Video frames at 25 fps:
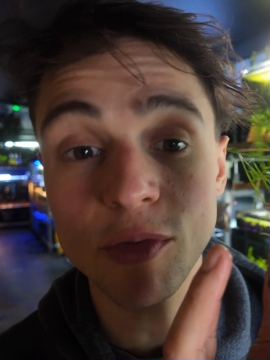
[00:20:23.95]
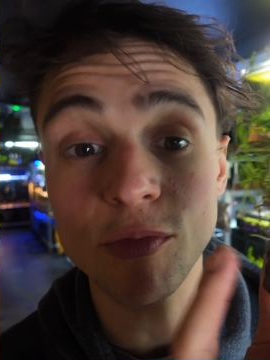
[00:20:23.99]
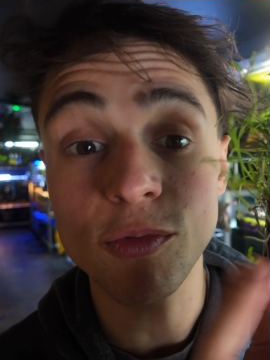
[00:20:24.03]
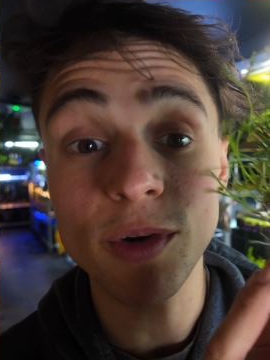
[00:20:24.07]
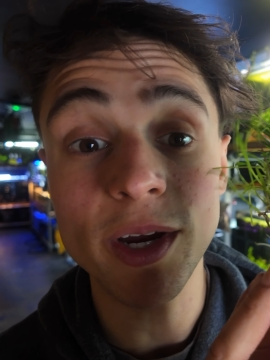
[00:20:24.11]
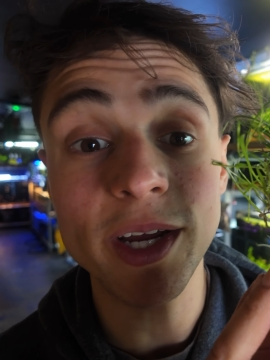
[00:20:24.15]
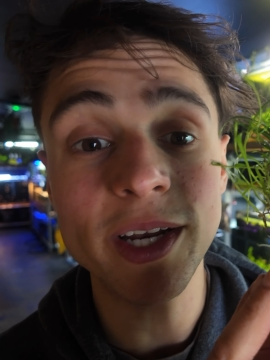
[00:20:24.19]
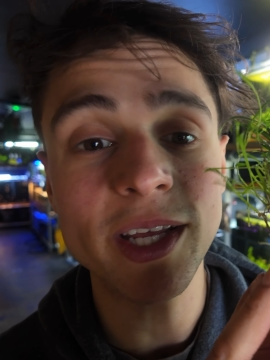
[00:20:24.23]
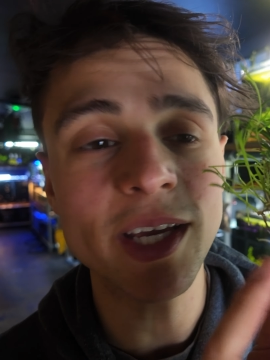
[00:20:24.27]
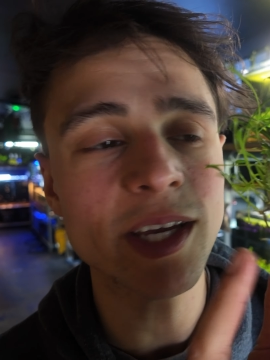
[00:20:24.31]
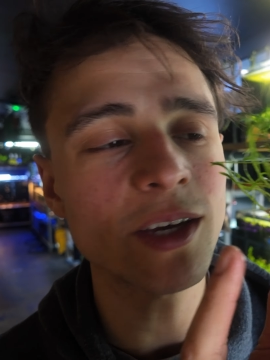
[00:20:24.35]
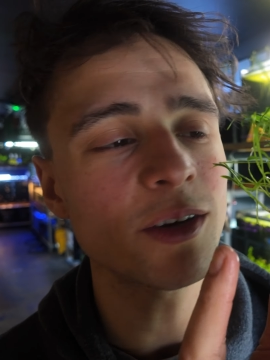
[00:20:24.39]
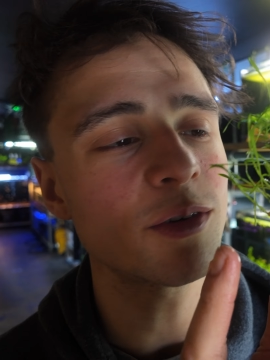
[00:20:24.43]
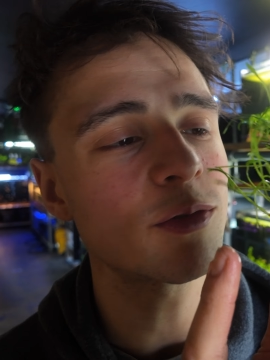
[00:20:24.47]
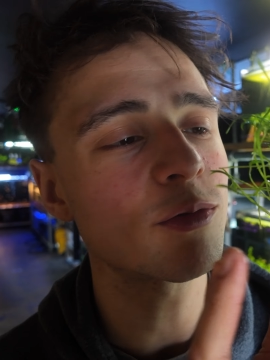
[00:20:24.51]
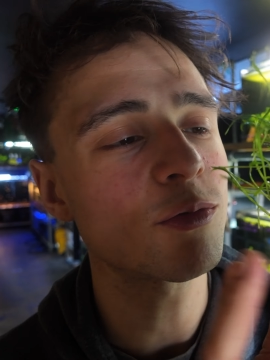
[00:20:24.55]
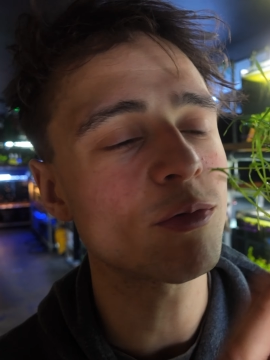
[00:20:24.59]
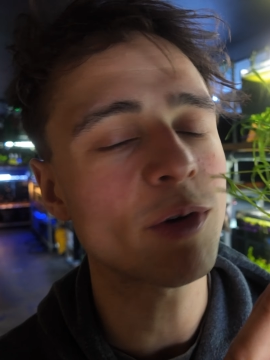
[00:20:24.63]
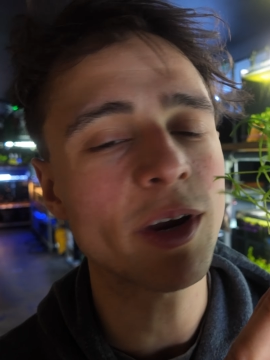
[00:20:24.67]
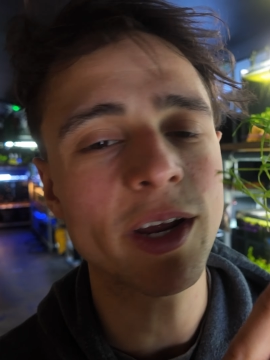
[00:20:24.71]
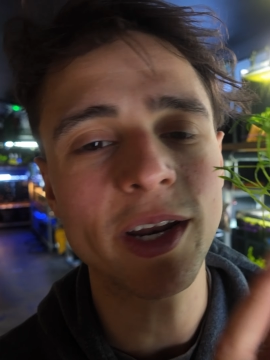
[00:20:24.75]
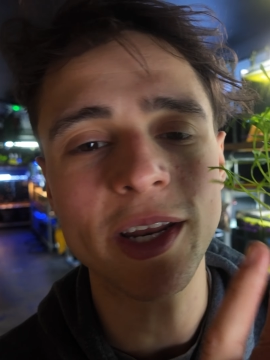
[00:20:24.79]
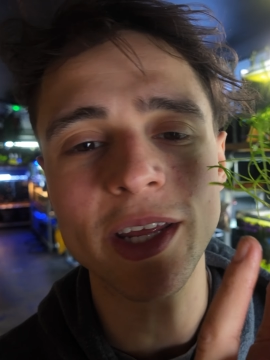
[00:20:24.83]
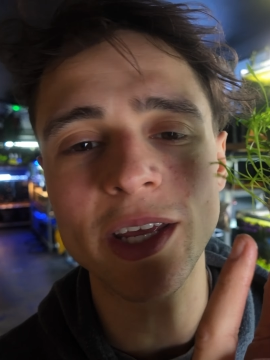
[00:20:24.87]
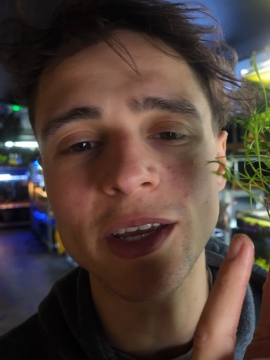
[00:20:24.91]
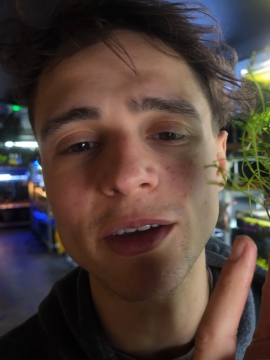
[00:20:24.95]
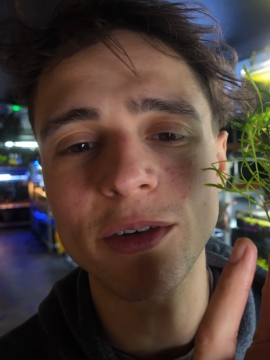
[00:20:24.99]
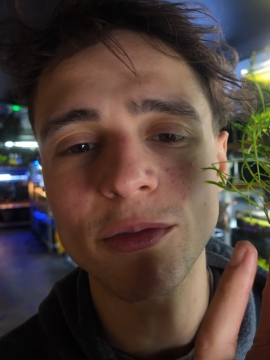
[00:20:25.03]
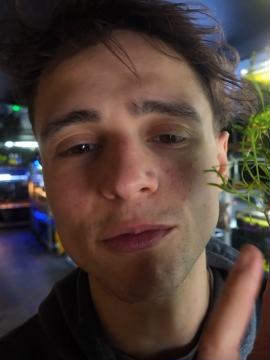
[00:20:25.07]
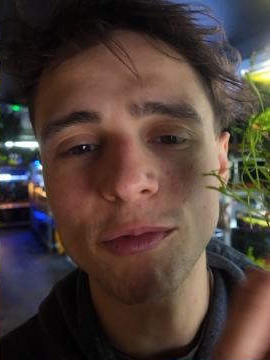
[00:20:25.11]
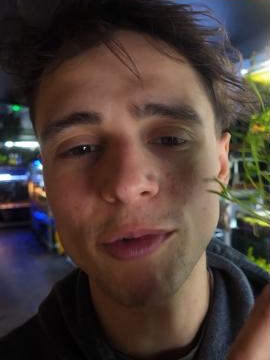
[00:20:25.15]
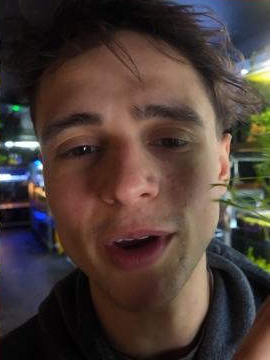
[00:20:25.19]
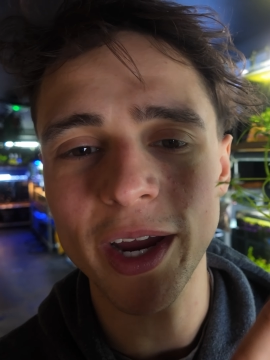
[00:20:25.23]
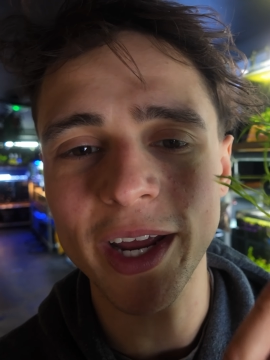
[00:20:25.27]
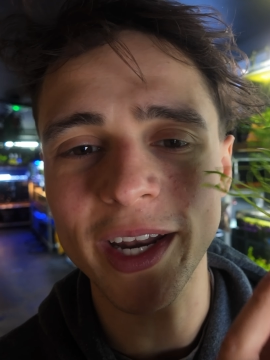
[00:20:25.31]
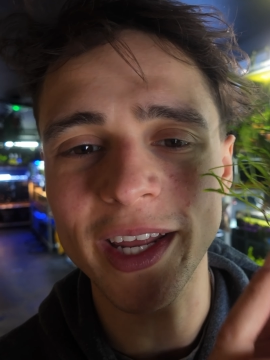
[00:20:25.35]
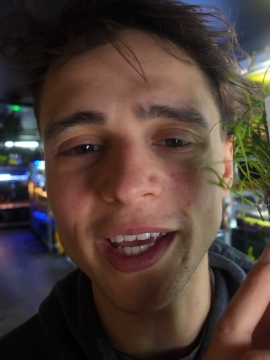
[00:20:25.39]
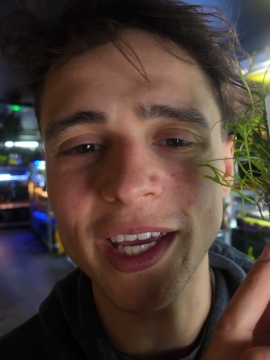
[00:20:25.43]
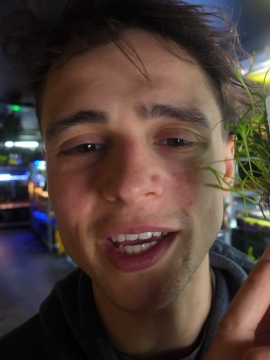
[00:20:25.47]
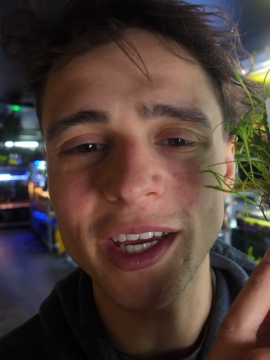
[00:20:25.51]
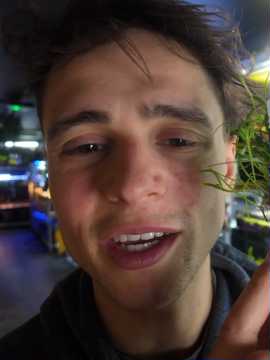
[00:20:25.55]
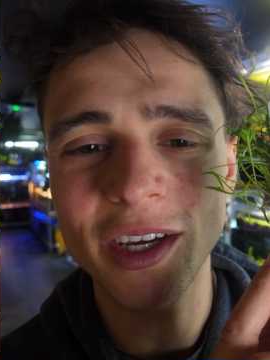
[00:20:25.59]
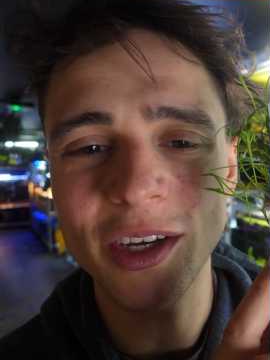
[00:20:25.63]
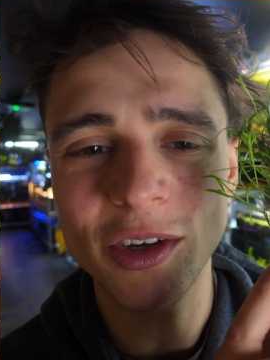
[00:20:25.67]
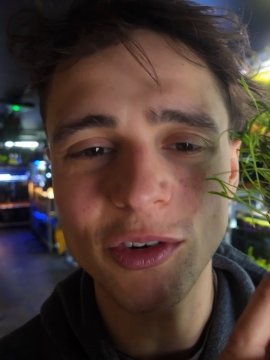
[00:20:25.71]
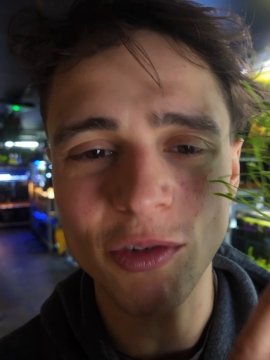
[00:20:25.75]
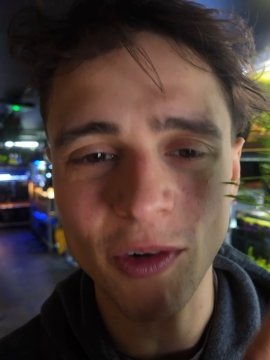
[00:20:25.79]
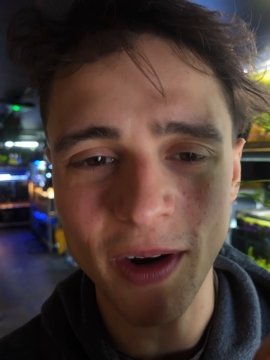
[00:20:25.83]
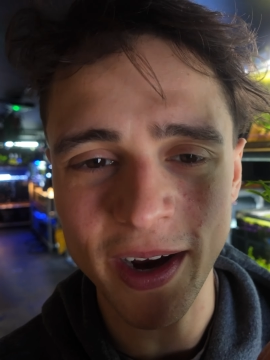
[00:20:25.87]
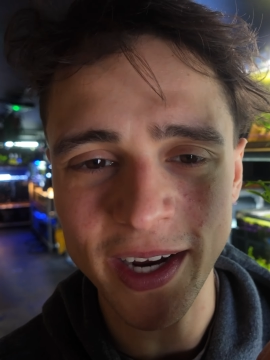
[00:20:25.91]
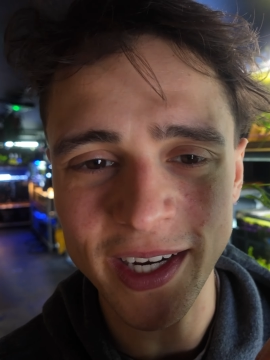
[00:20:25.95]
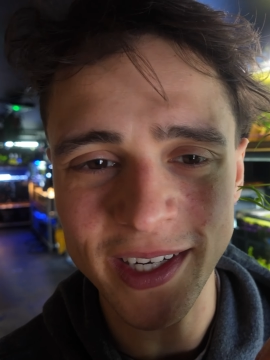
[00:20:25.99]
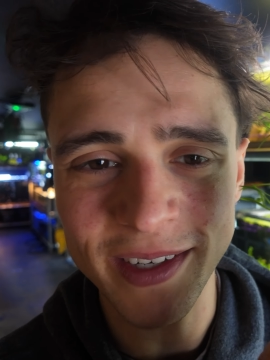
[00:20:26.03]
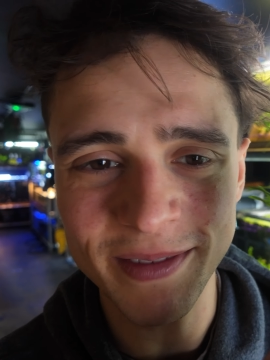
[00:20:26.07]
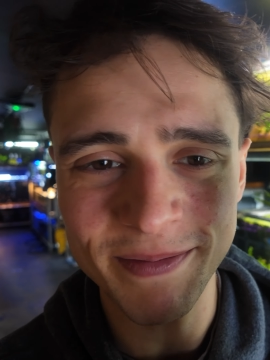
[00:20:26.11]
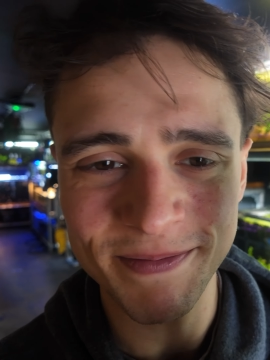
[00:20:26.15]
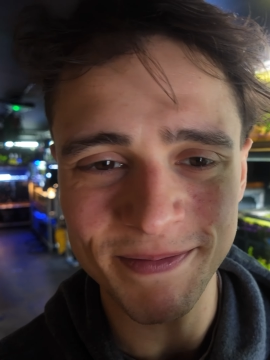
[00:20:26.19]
Really, really, really great.